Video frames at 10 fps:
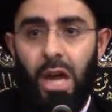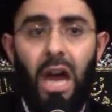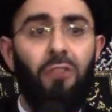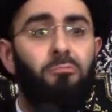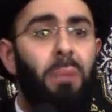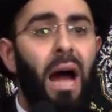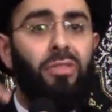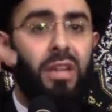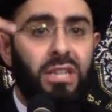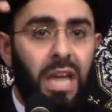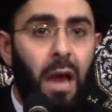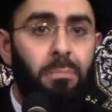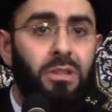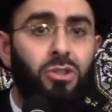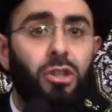If bad things
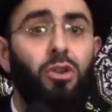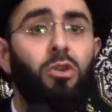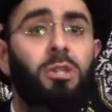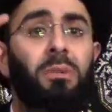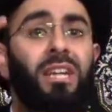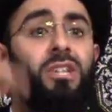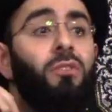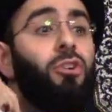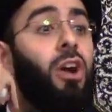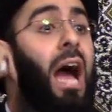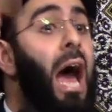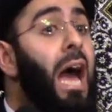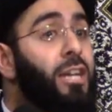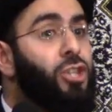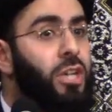happen to you, it's because of your
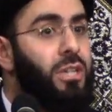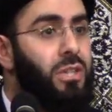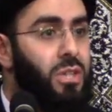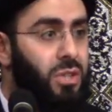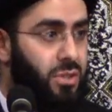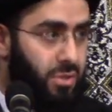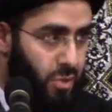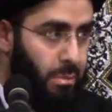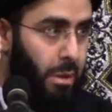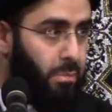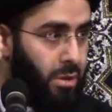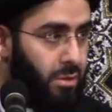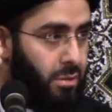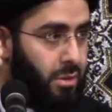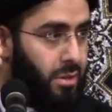actions. Remember?
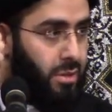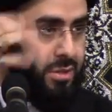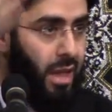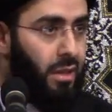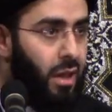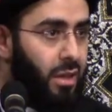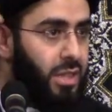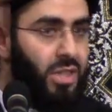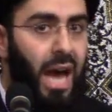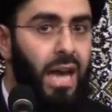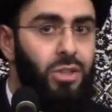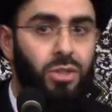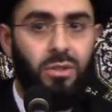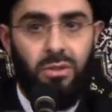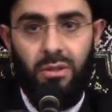It's not luck, it's
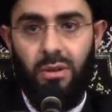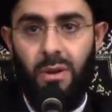actions.